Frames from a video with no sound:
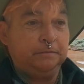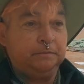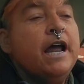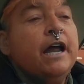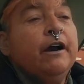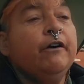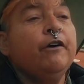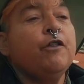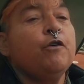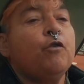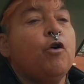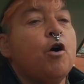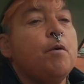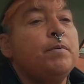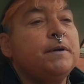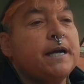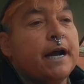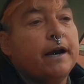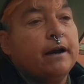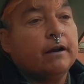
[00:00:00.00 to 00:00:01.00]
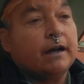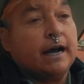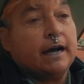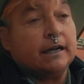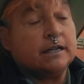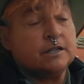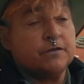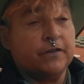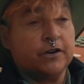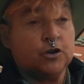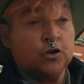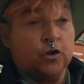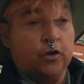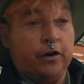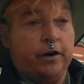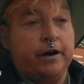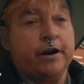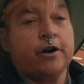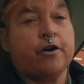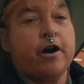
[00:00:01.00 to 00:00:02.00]
Here at the Royal Botanic Gardens,
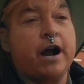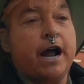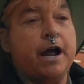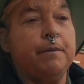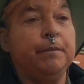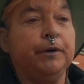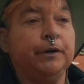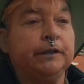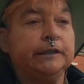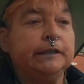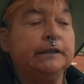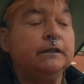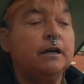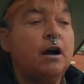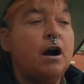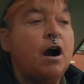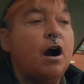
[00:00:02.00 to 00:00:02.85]
Victoria in Cranbourne,